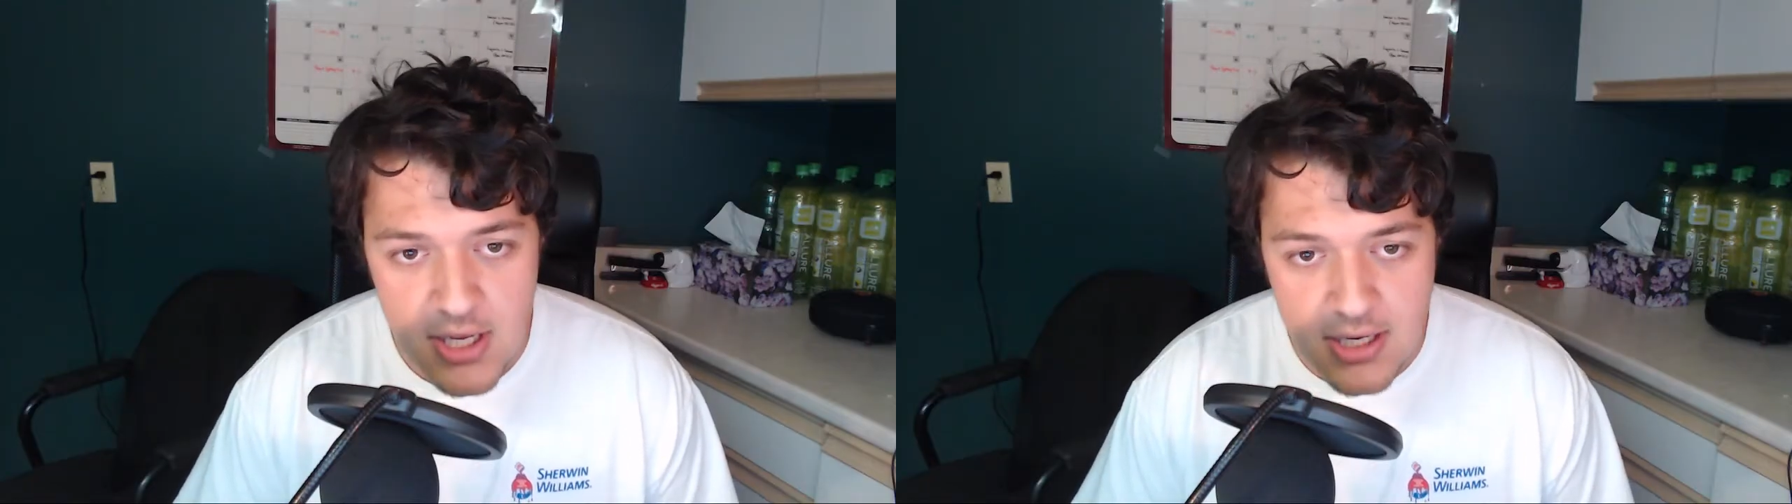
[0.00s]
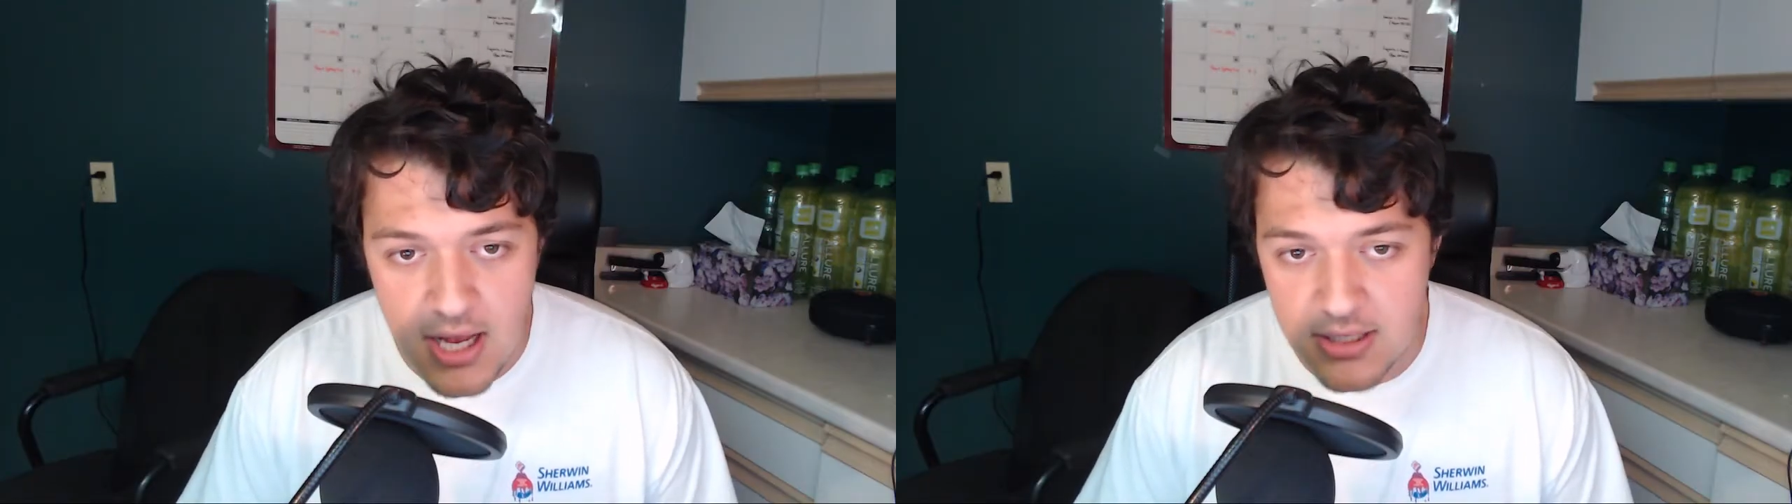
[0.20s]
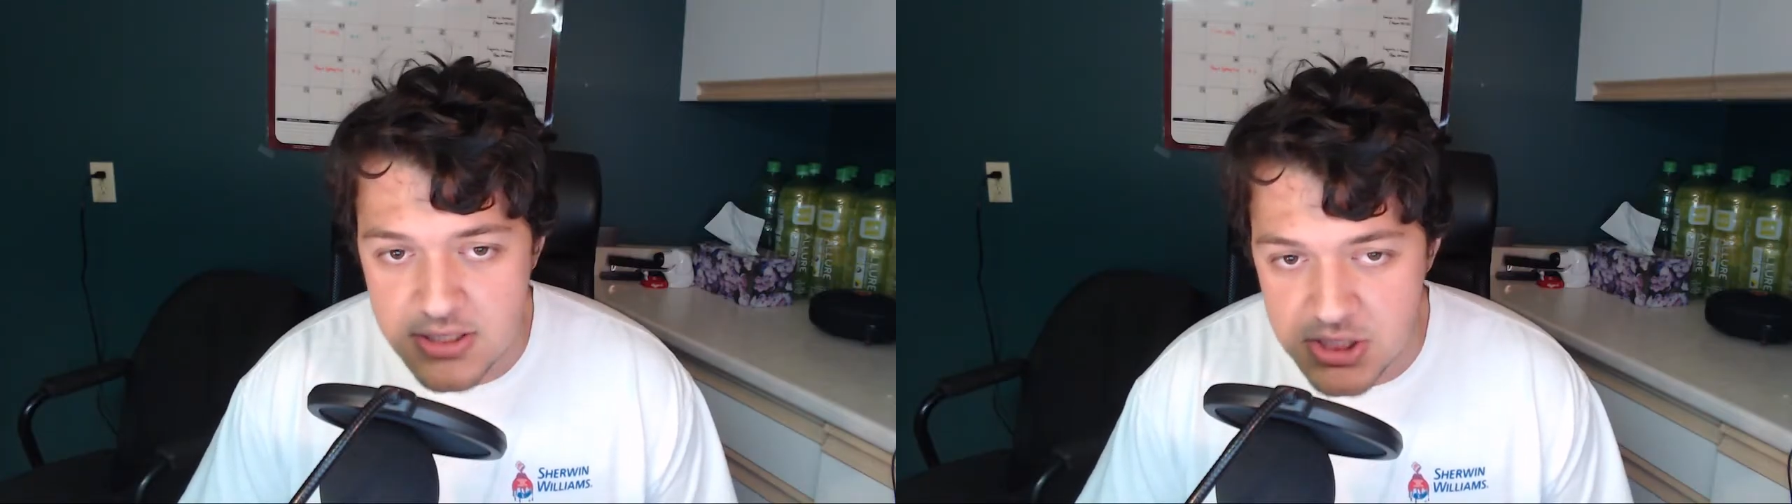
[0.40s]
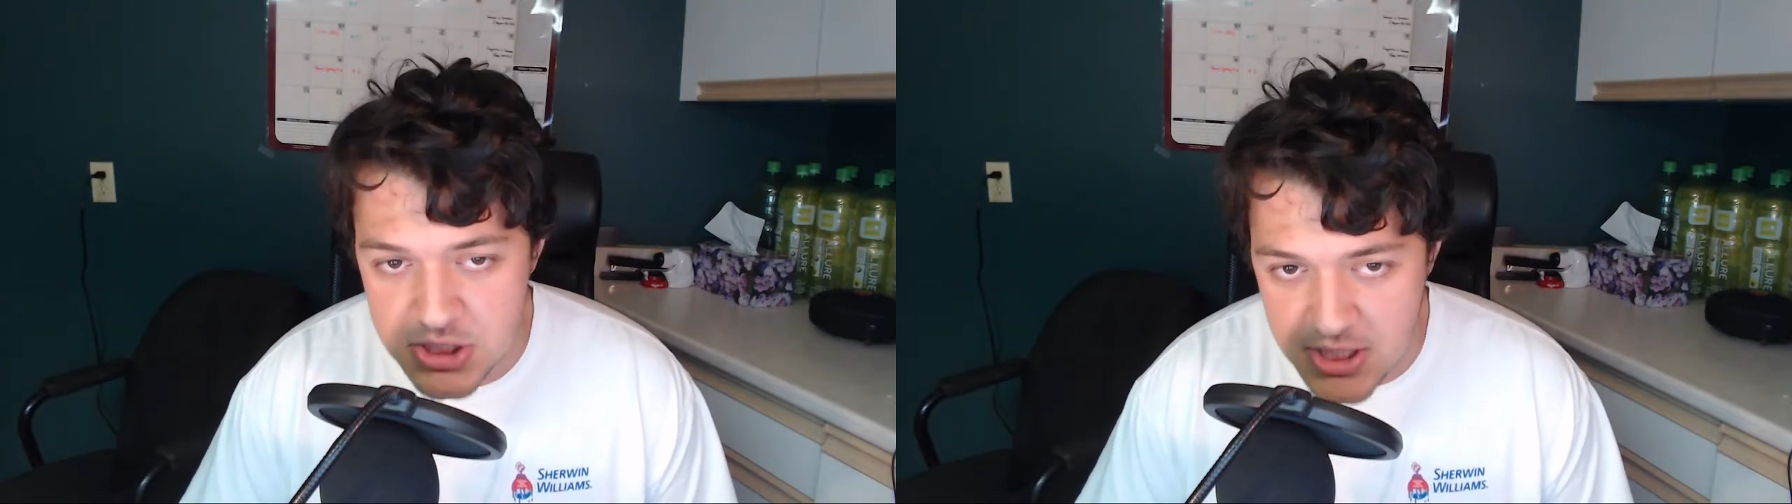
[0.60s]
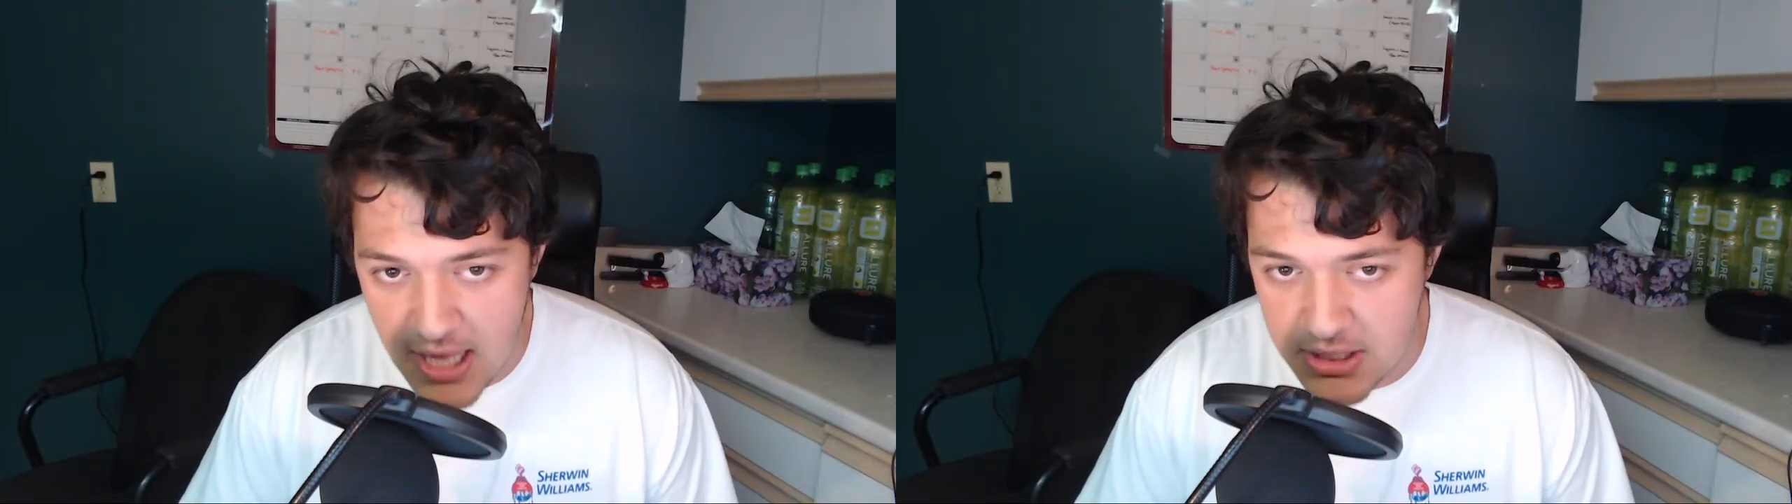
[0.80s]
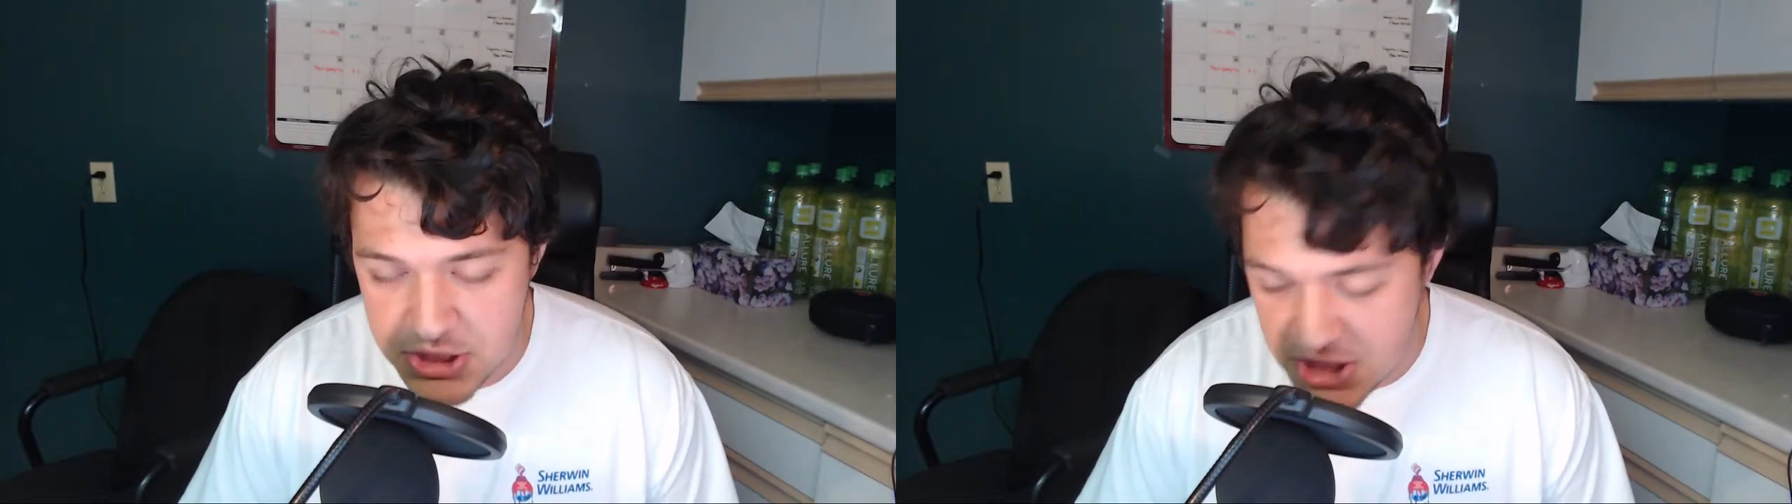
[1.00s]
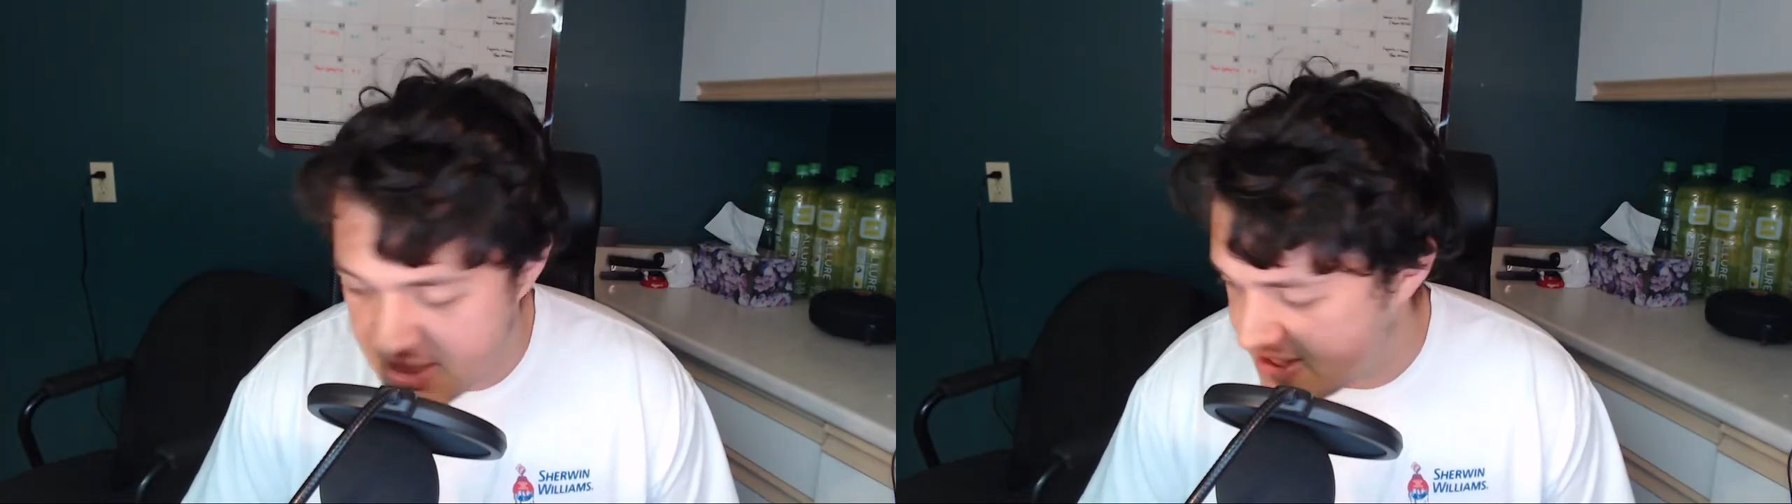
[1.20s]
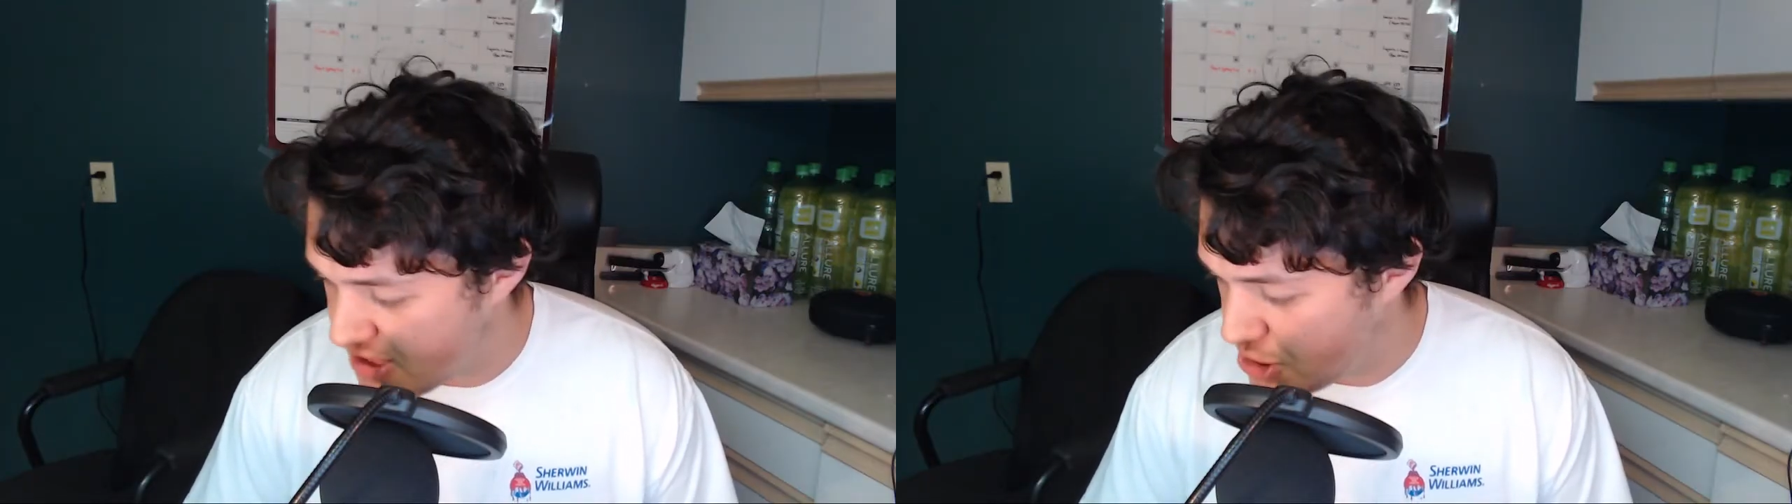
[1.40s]

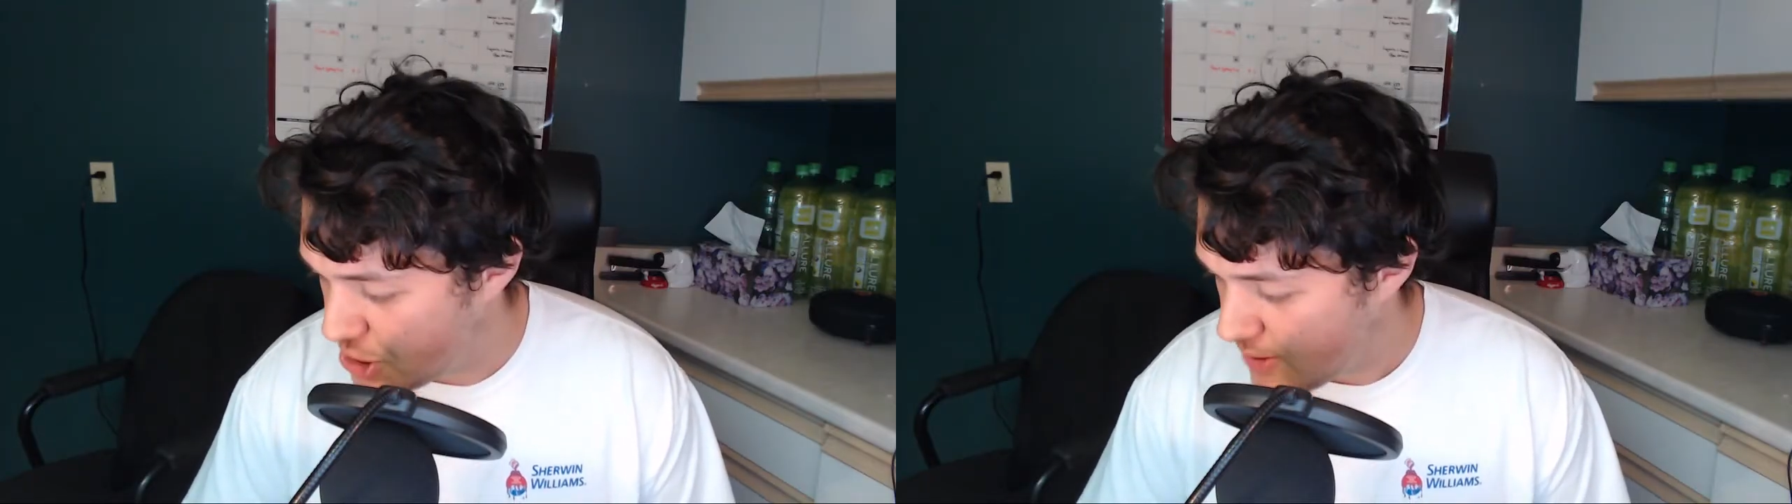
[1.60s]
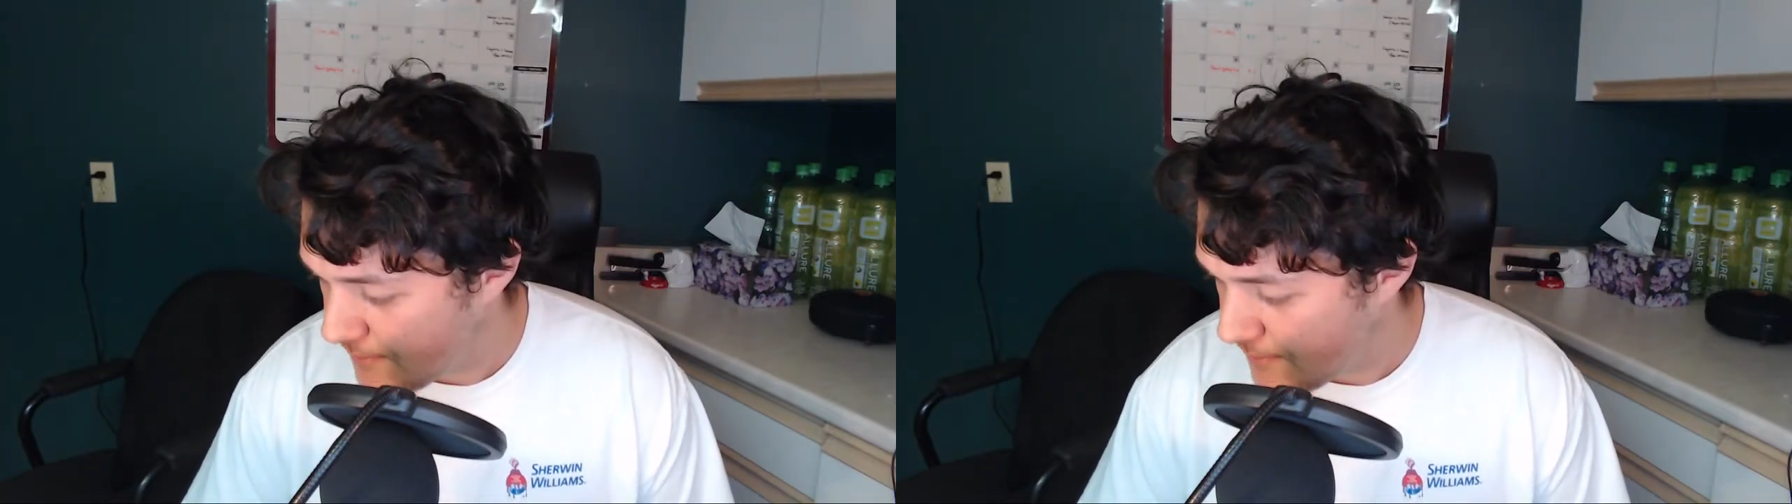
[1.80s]
Kalajdzic.